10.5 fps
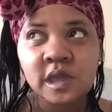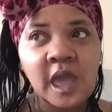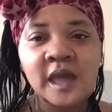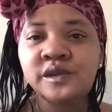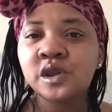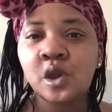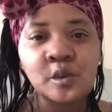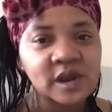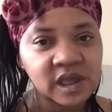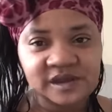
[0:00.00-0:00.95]
I
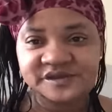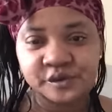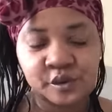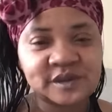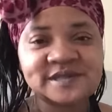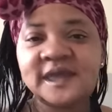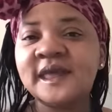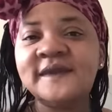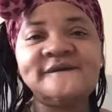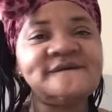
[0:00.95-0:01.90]
know it ain't yours. It
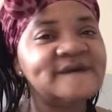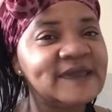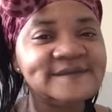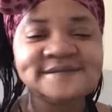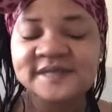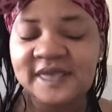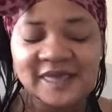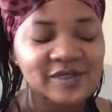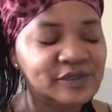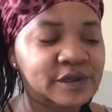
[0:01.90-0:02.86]
ain't Faith's
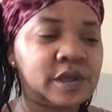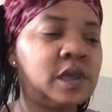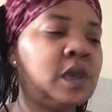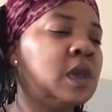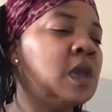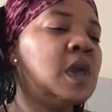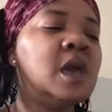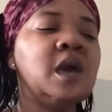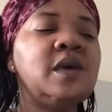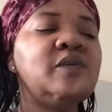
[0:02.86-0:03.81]
either.
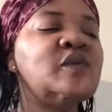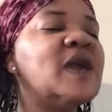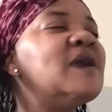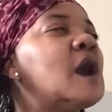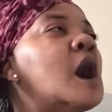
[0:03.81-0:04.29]
I'm